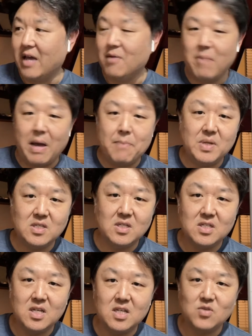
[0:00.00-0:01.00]
my
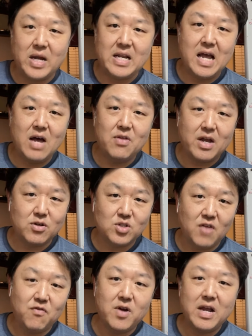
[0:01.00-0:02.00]
businesses right now that are
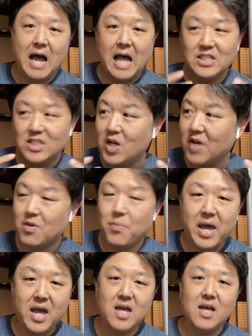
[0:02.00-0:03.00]
suffering, I still have to
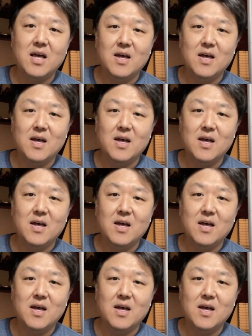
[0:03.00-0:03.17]
pay